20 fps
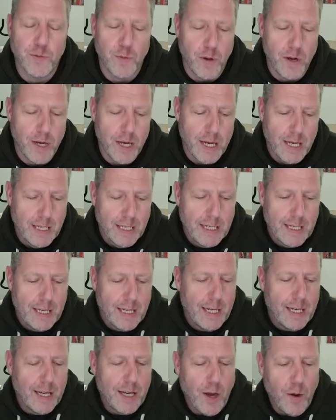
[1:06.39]
We're
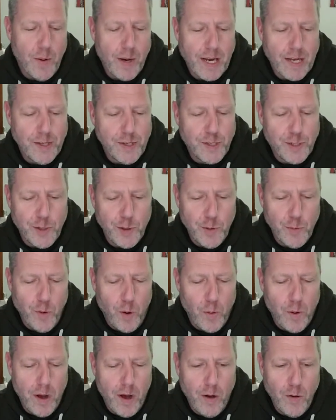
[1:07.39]
going into
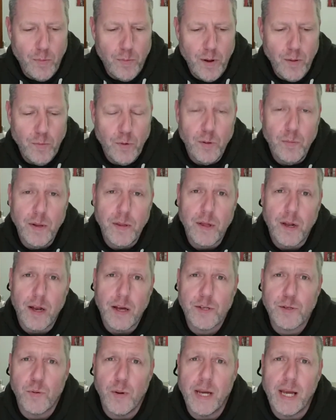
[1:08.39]
what we're hoping will be the
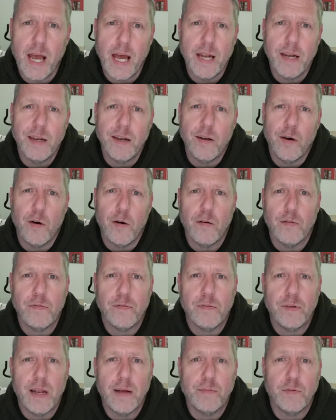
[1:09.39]
last weekend
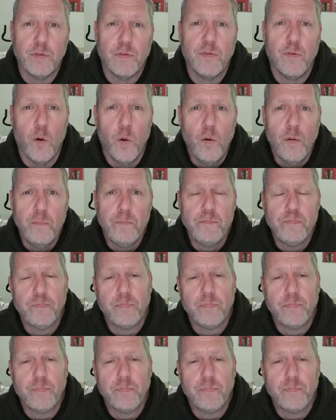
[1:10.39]
of level 4